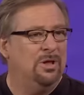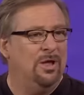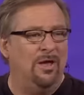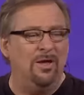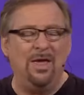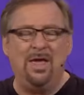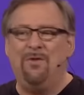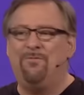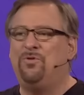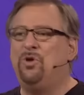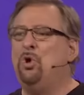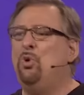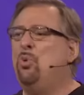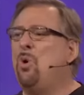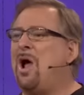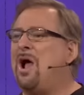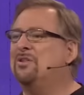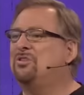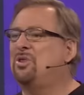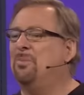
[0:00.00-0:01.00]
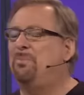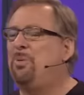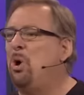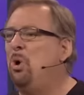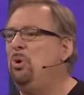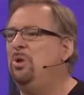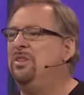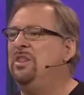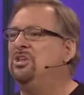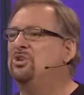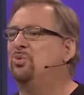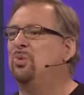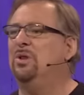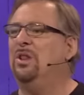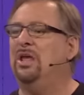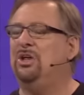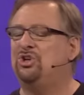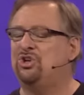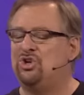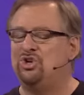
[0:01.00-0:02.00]
If you rock the boat in this
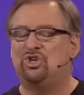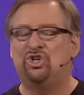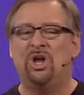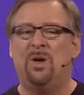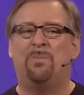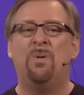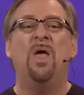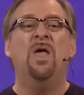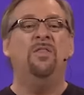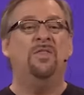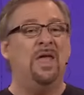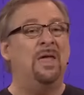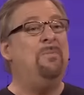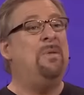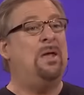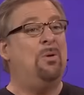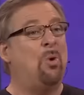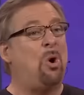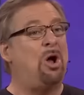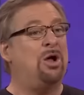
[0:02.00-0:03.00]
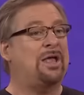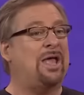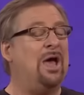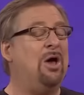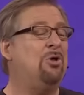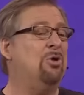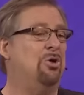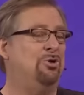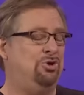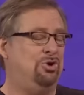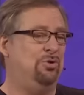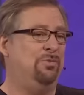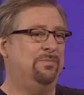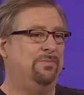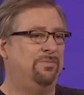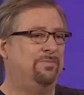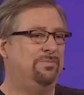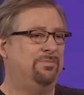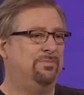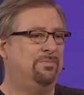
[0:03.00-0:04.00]
relationship, they may walk out on you.
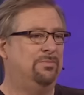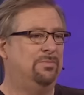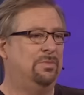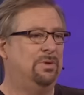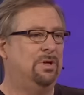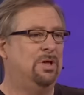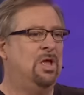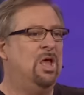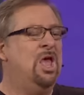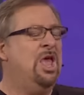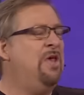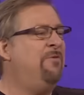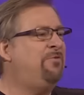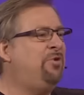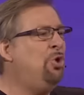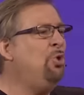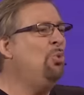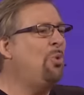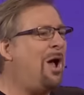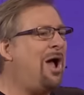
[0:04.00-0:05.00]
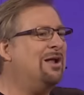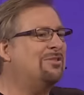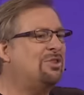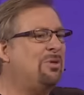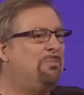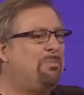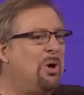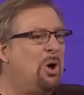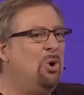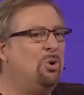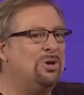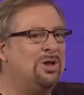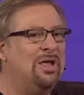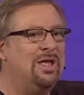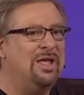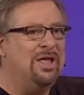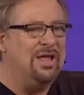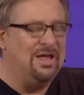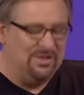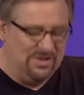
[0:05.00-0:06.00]
If you rock the boat
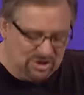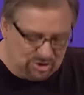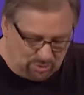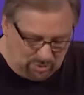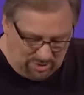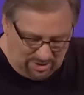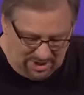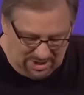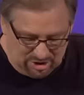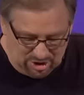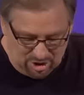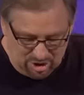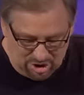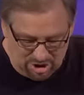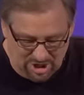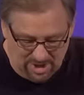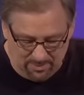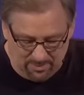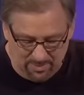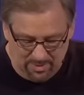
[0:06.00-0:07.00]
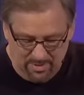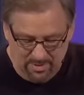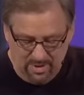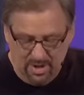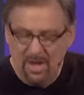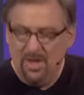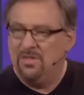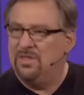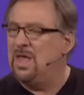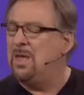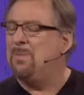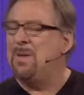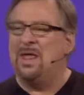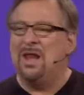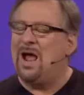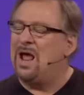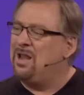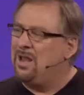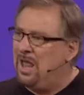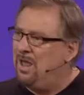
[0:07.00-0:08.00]
in this relationship, they may
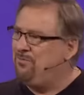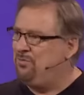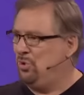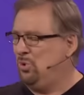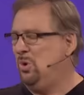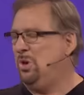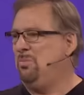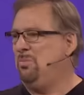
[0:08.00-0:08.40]
not love you